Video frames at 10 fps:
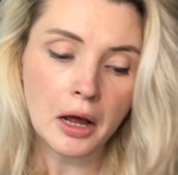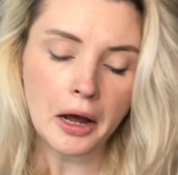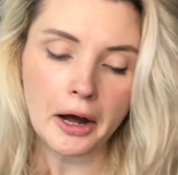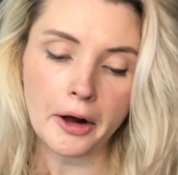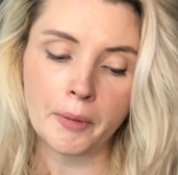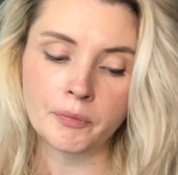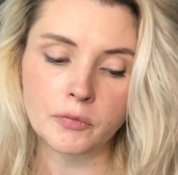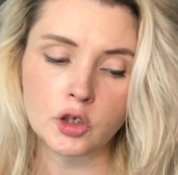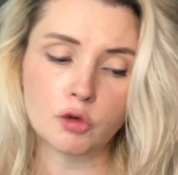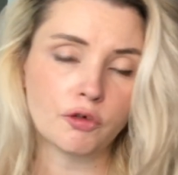
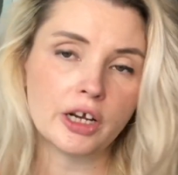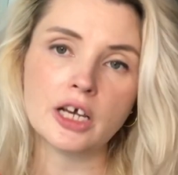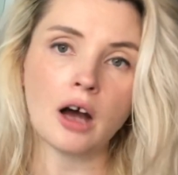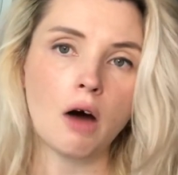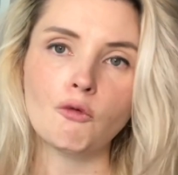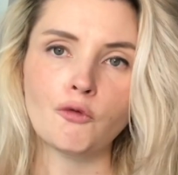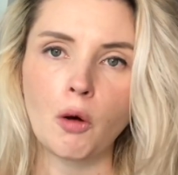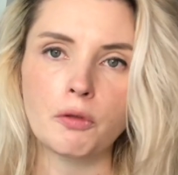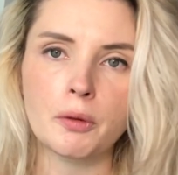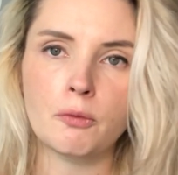You really can't
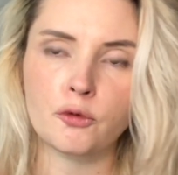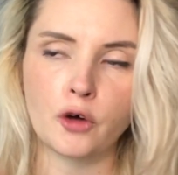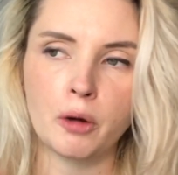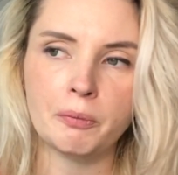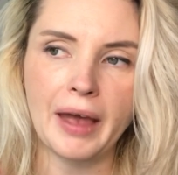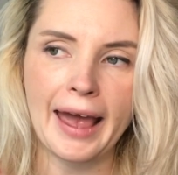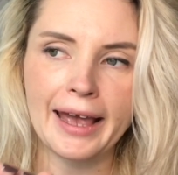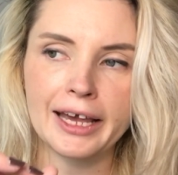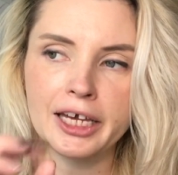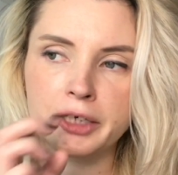fault them from
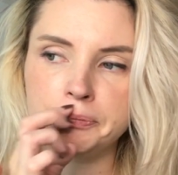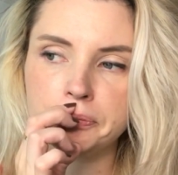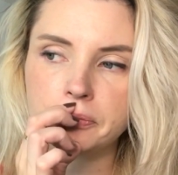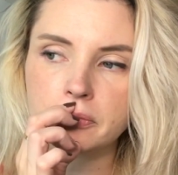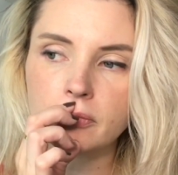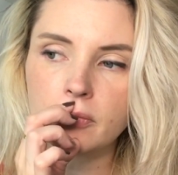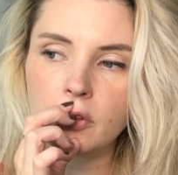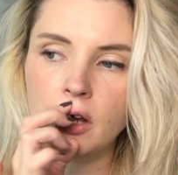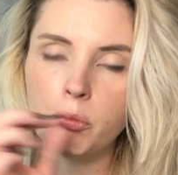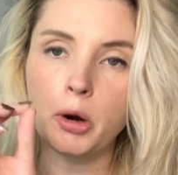a
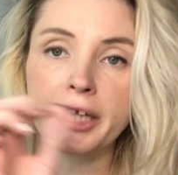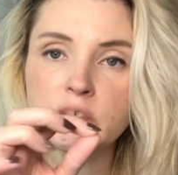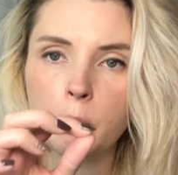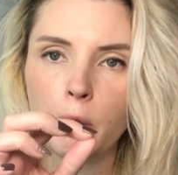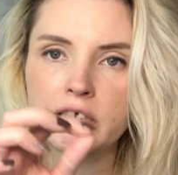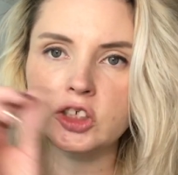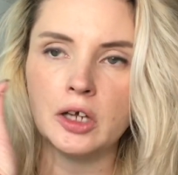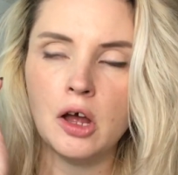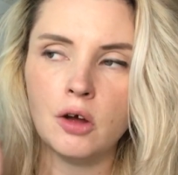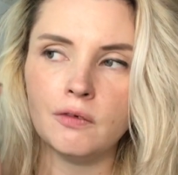price
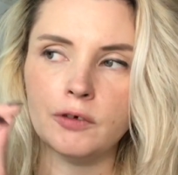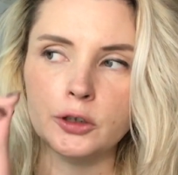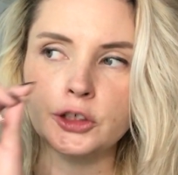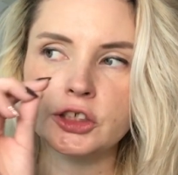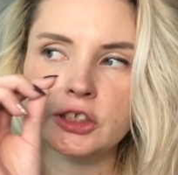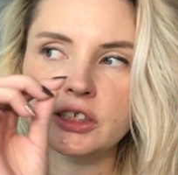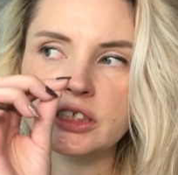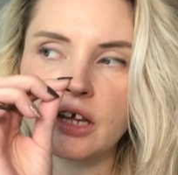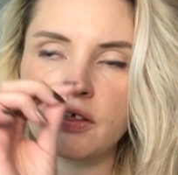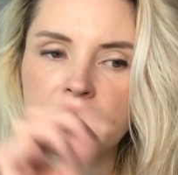point
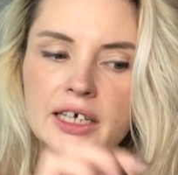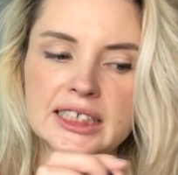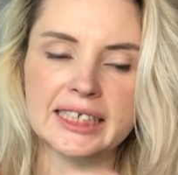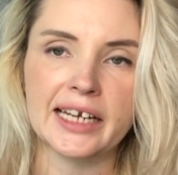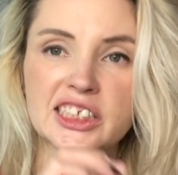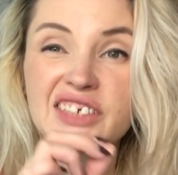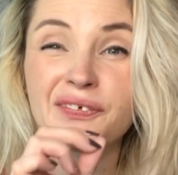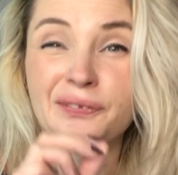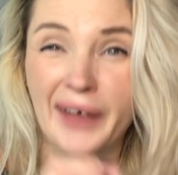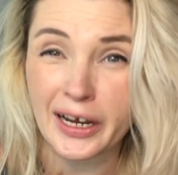versus the
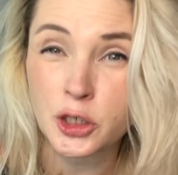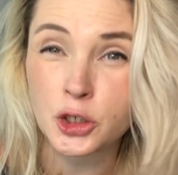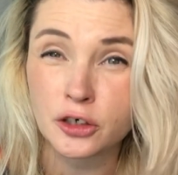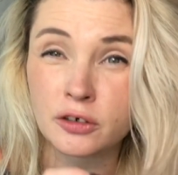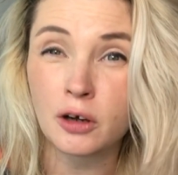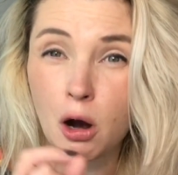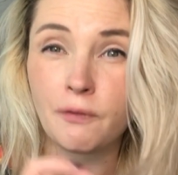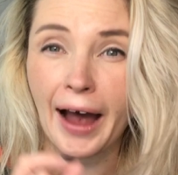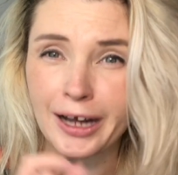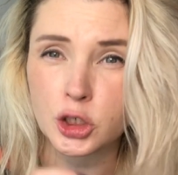satisfaction
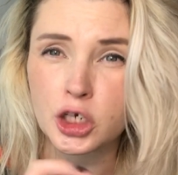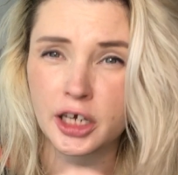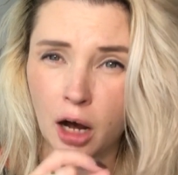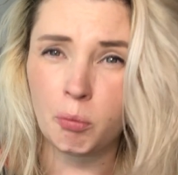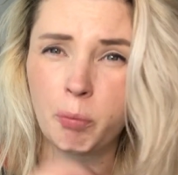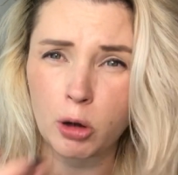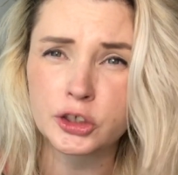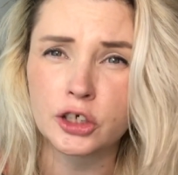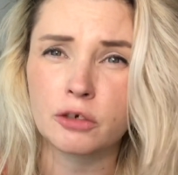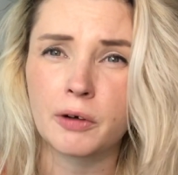of actually
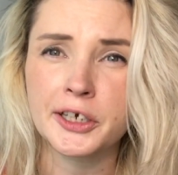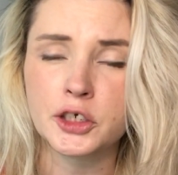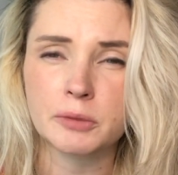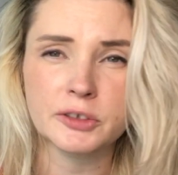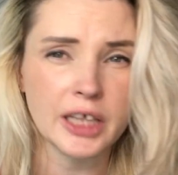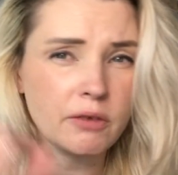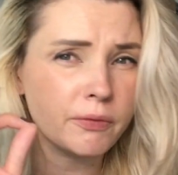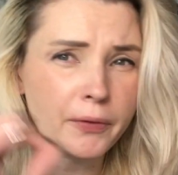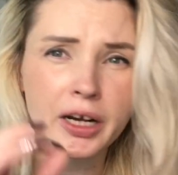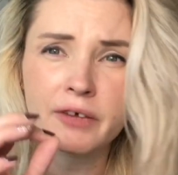unboxing your items. They
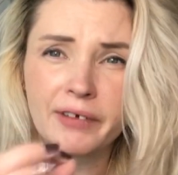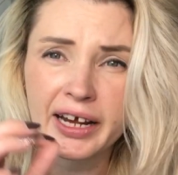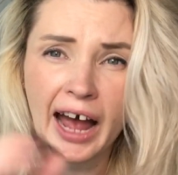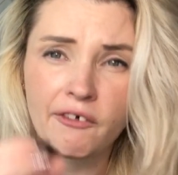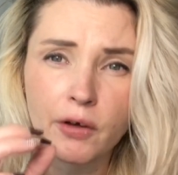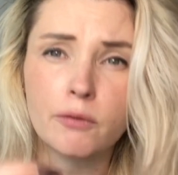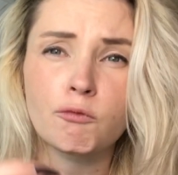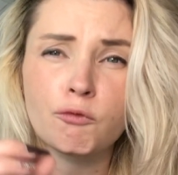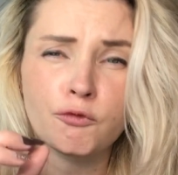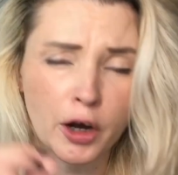really, really have it
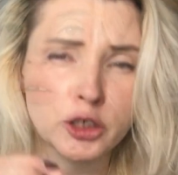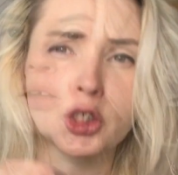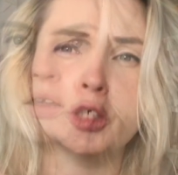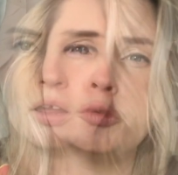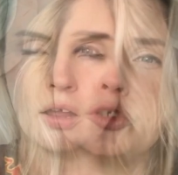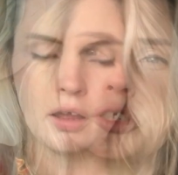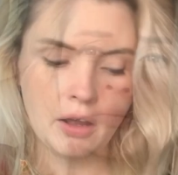fine-tuned.